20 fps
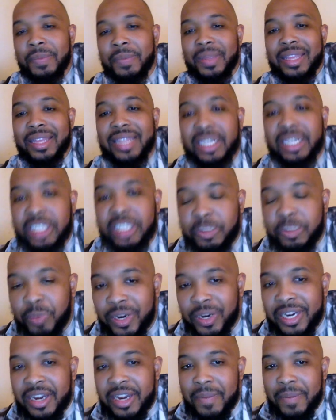this is
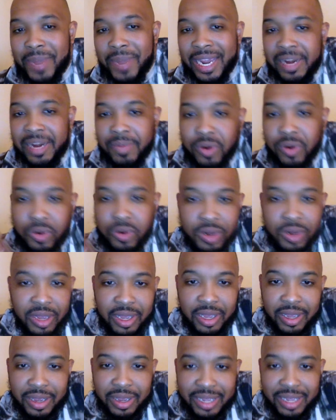pretty debatable.
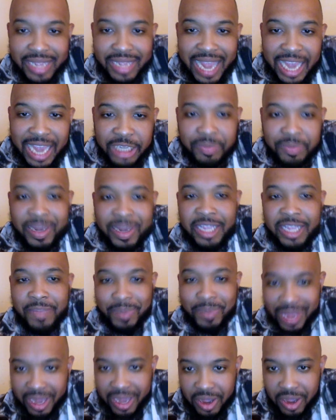Nash made the
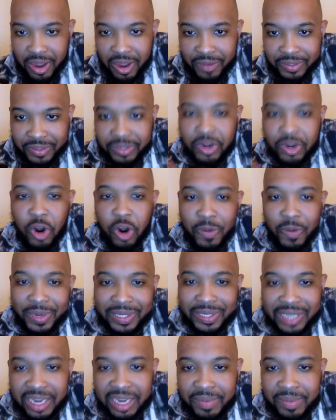playoffs,
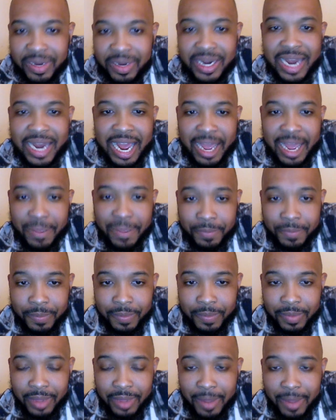Kobe's team did not.
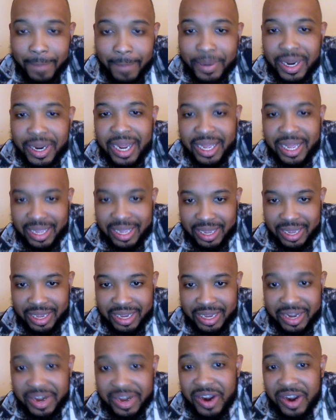But,
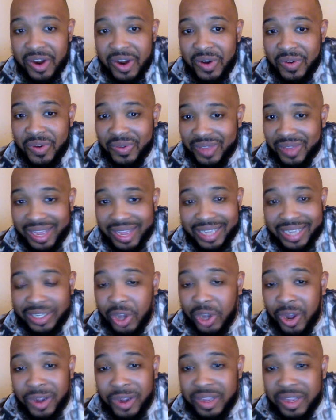you know, it's
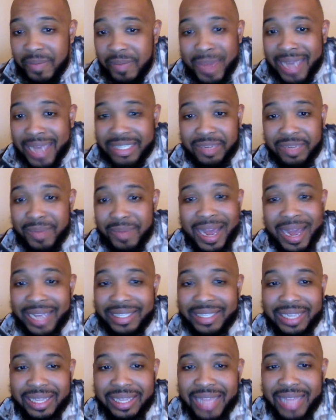hard to
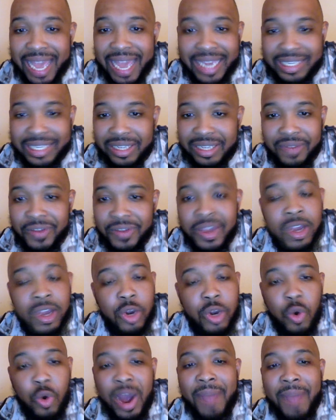maximize the likes of
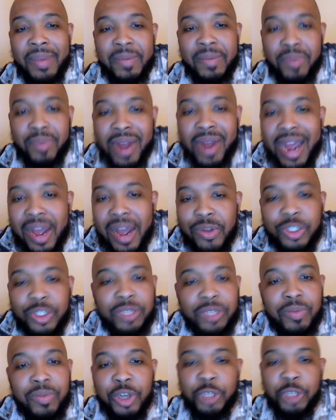Kwame Brown,
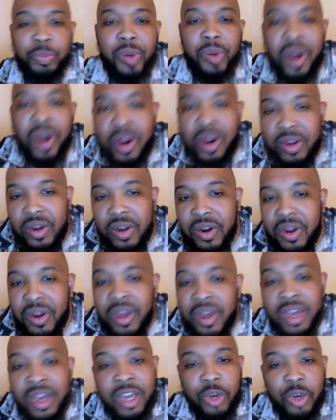Smush Parker,
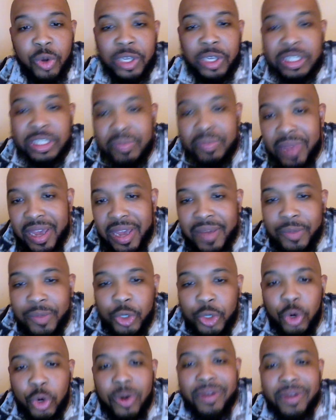Chris Mim,
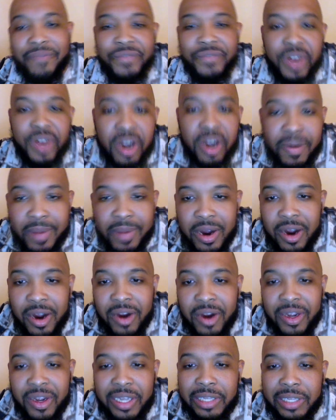Jordan
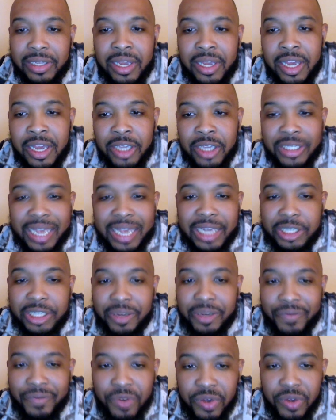Farmar, and
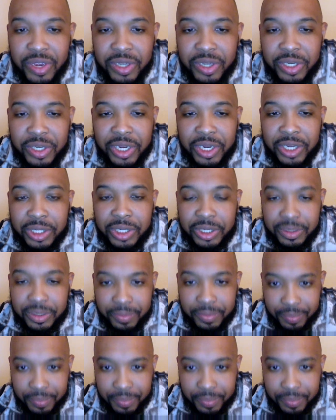Sasha Vujacic